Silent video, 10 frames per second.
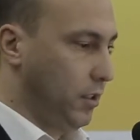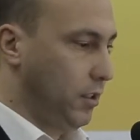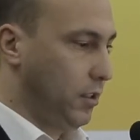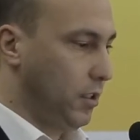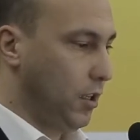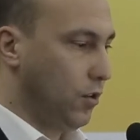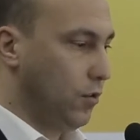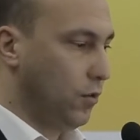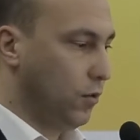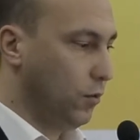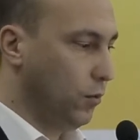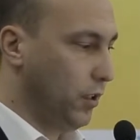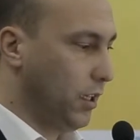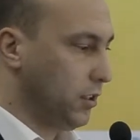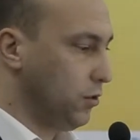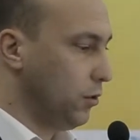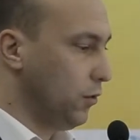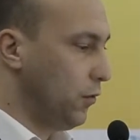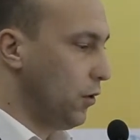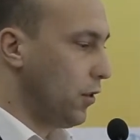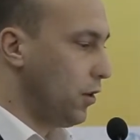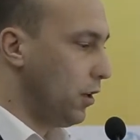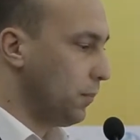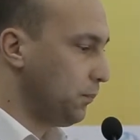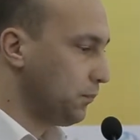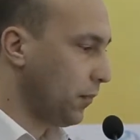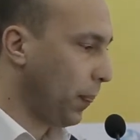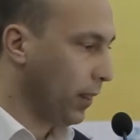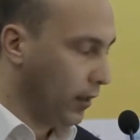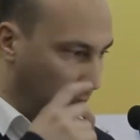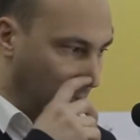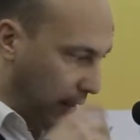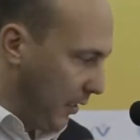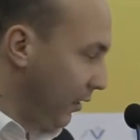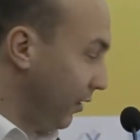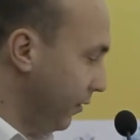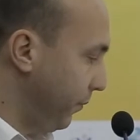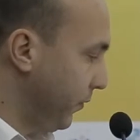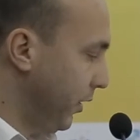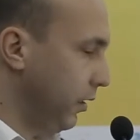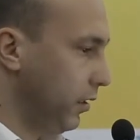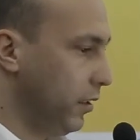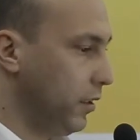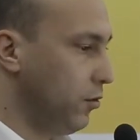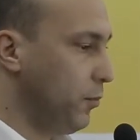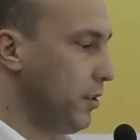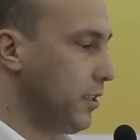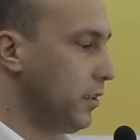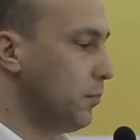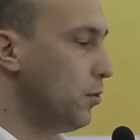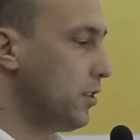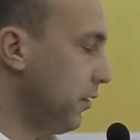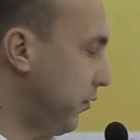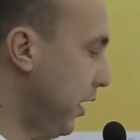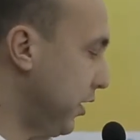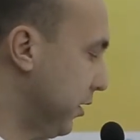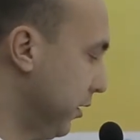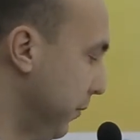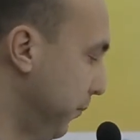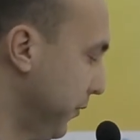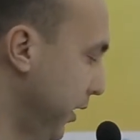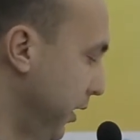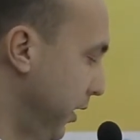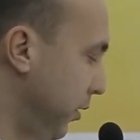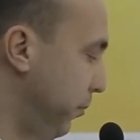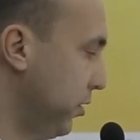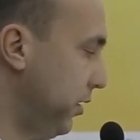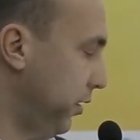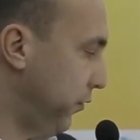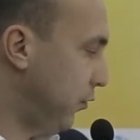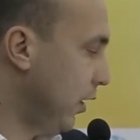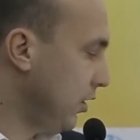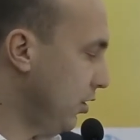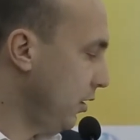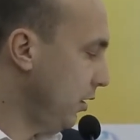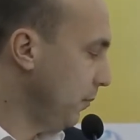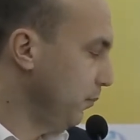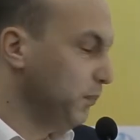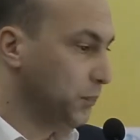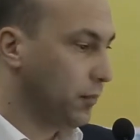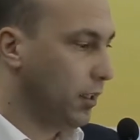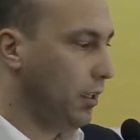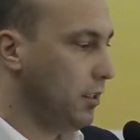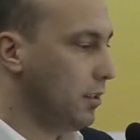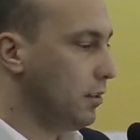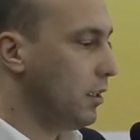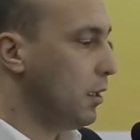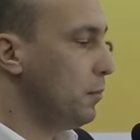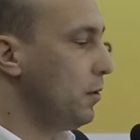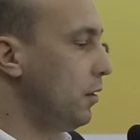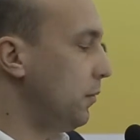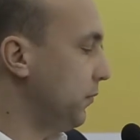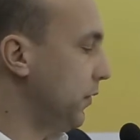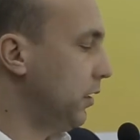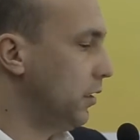So we like to go further and represent the positive fraction. The positive fraction is the number,